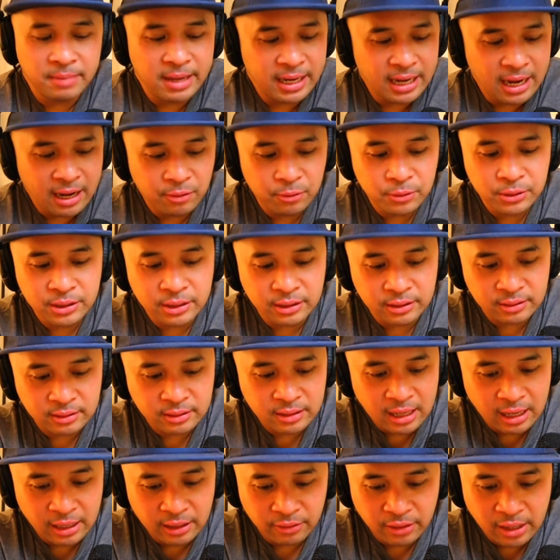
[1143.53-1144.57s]
Man, I
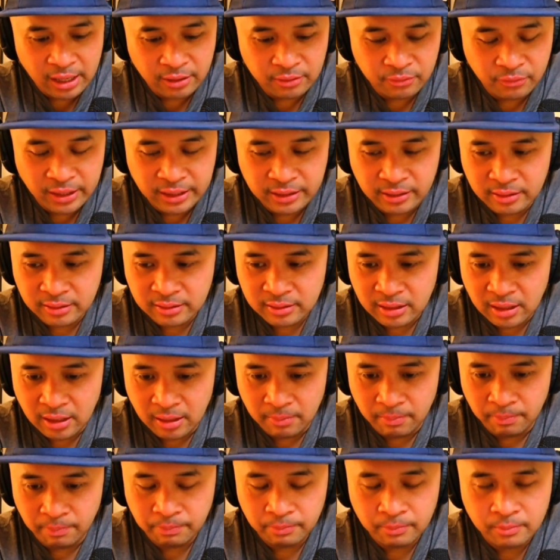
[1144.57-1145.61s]
read this,
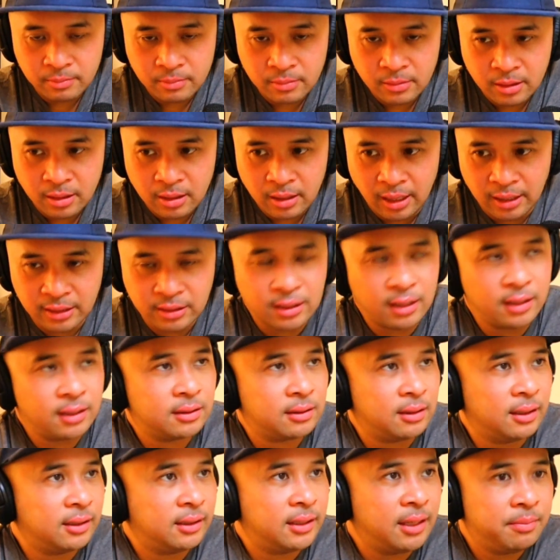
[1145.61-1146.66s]
I saw
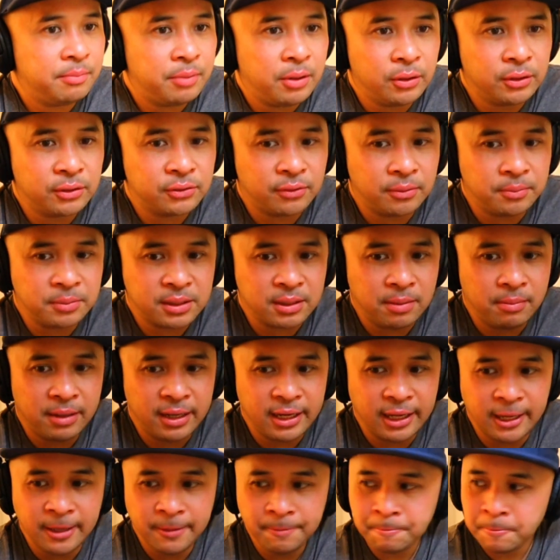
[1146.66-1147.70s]
this LinkedIn post from
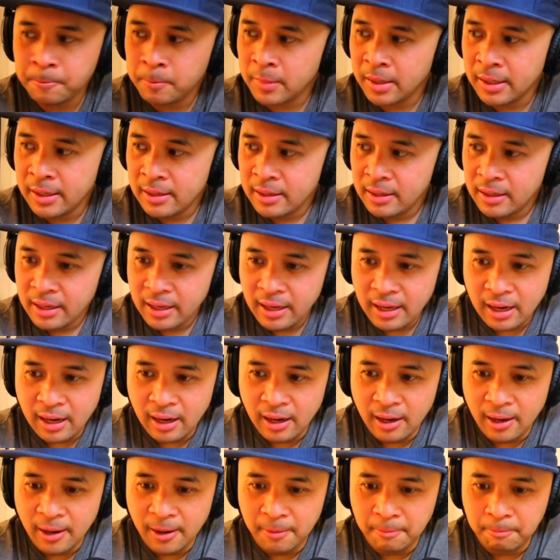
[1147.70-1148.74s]
somebody
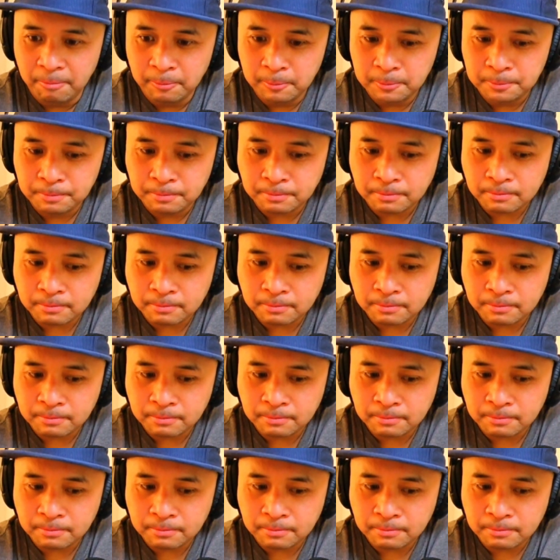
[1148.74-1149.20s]
about